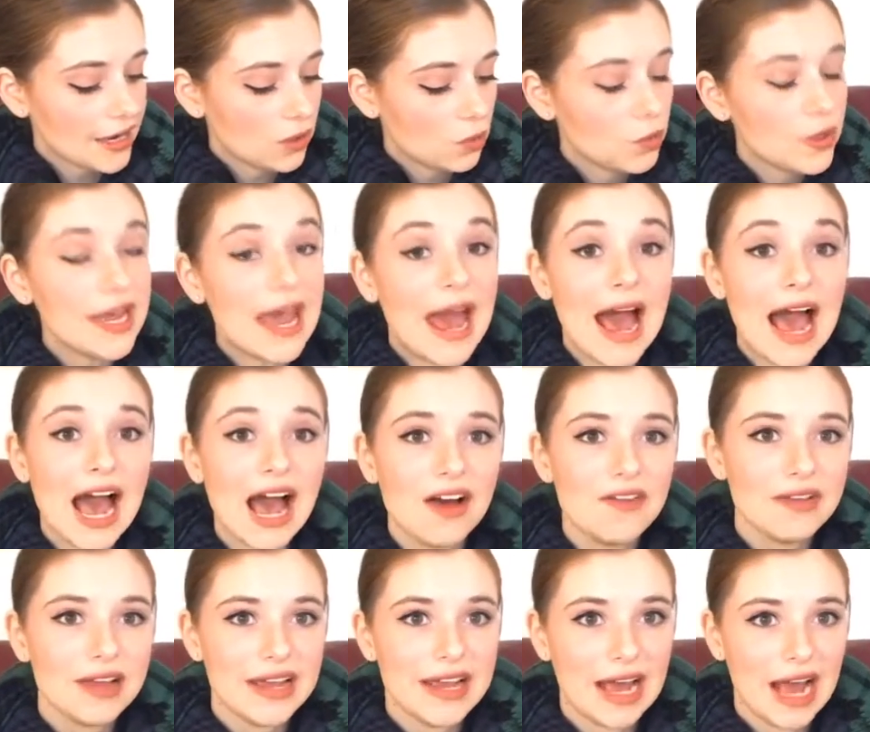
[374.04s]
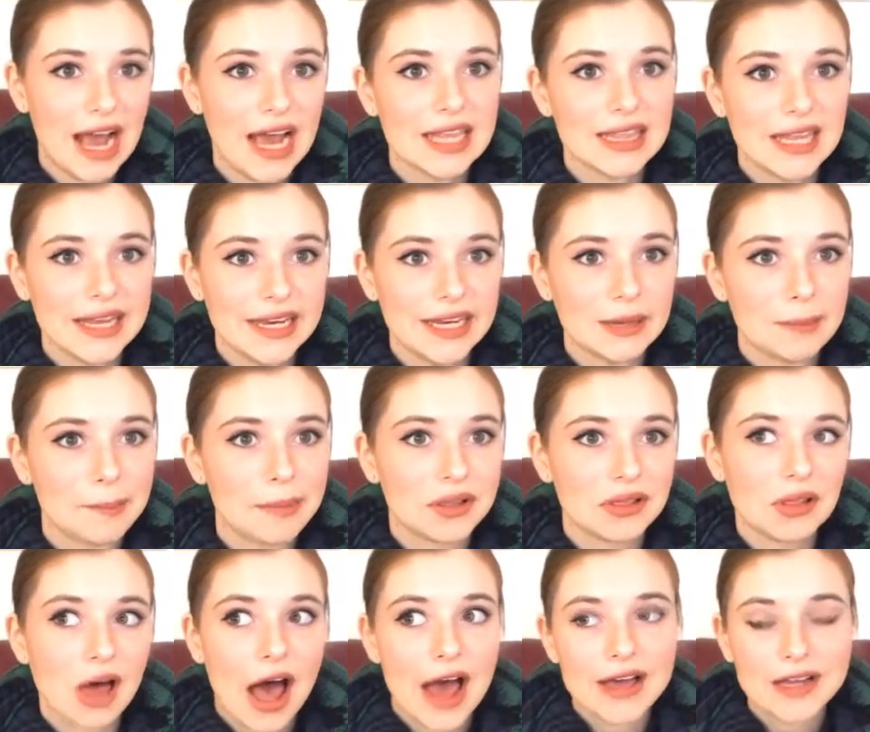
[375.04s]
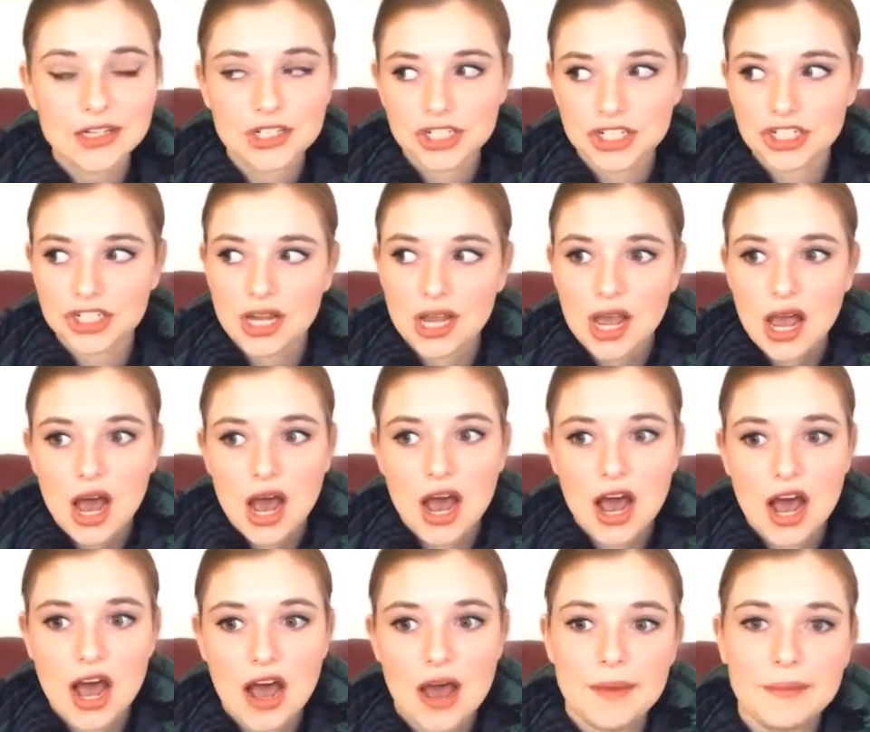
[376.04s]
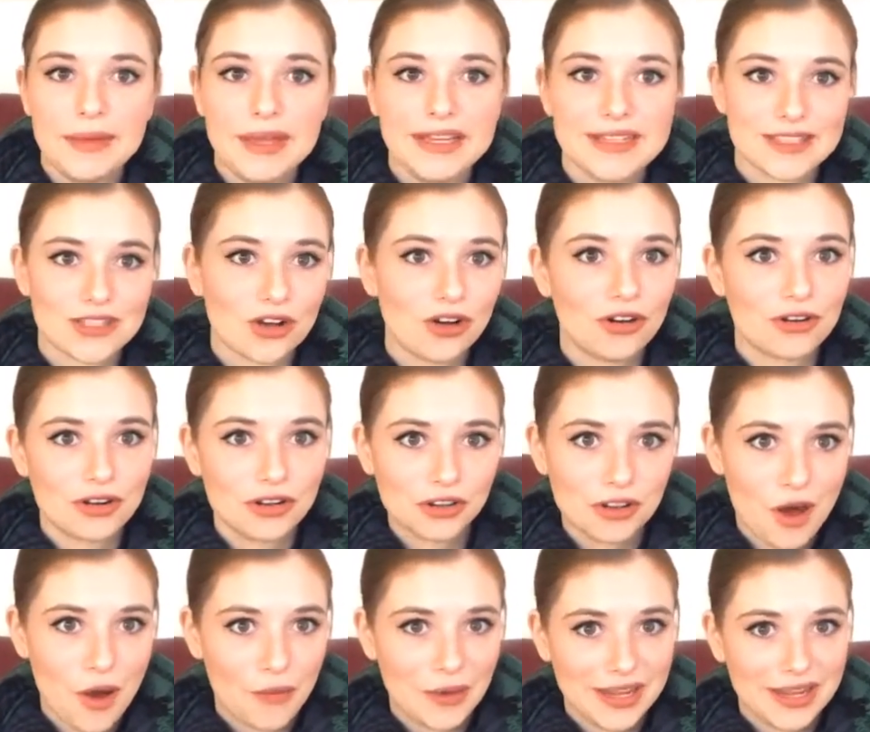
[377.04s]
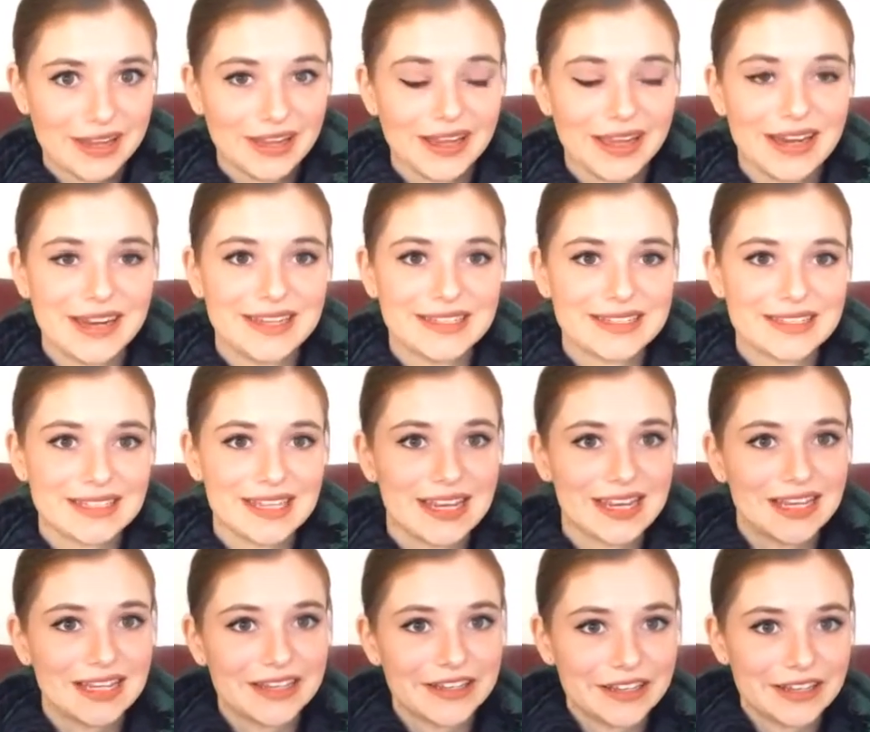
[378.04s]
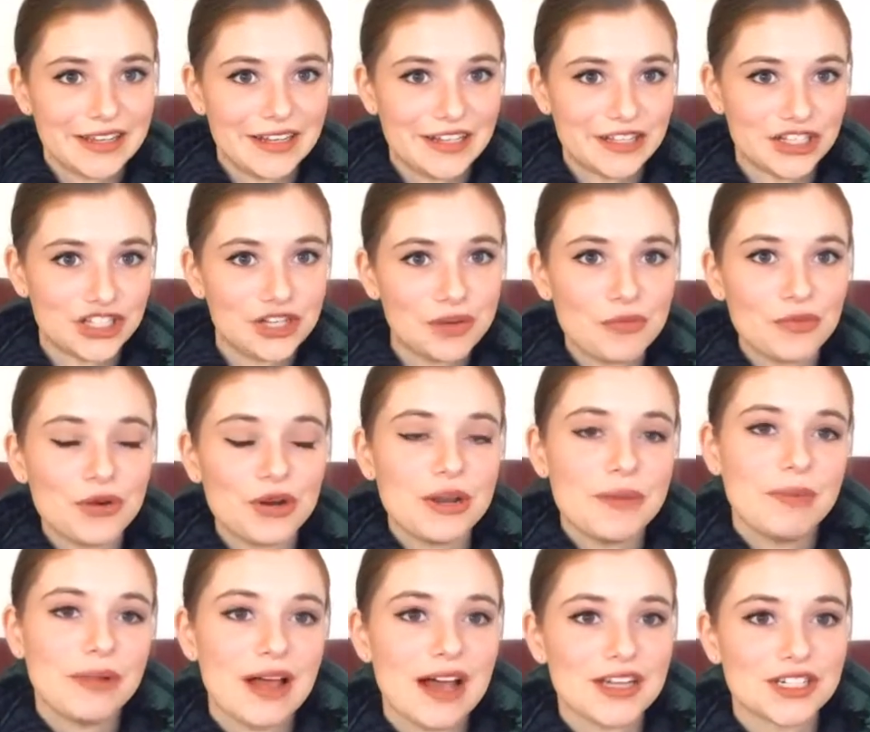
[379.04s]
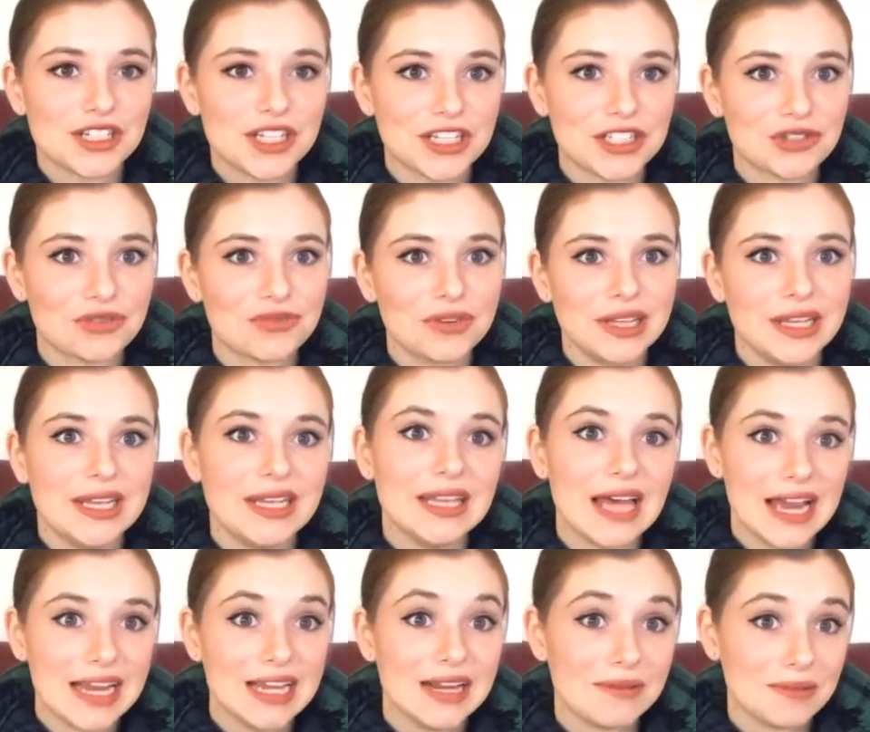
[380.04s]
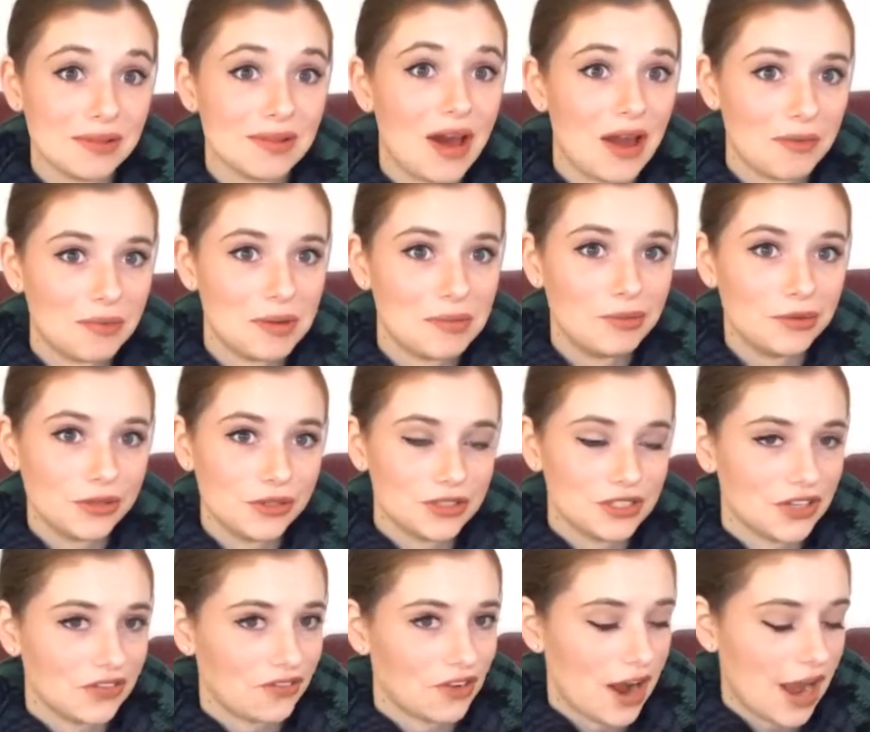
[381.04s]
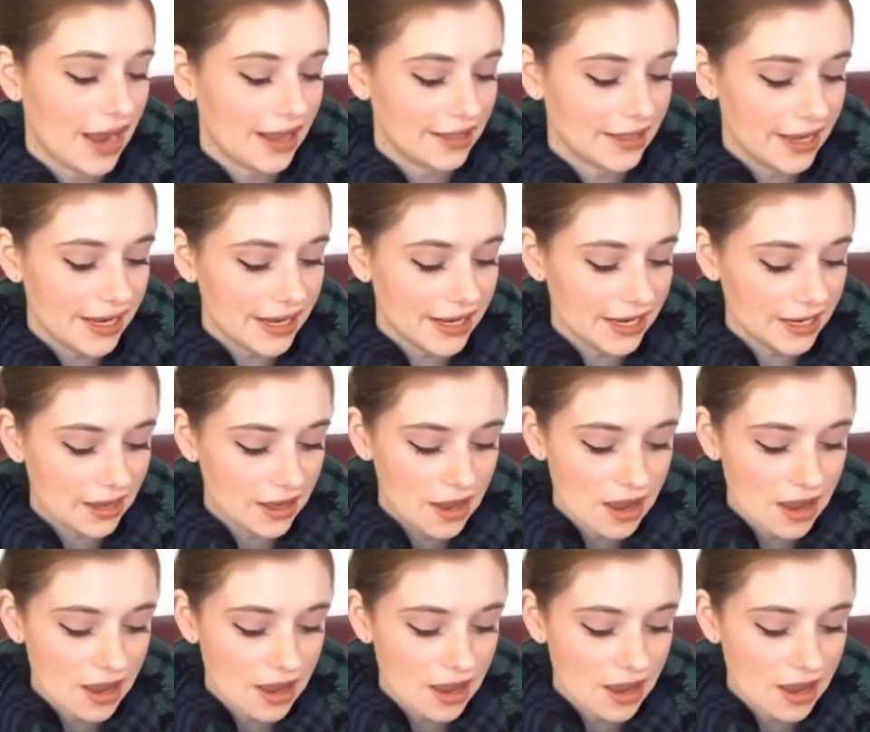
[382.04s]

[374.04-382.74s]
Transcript: we have a highlighting blush. It's called Glowing, and it's like a shimmery blush that's really light, and a lot of people use it for highlighting.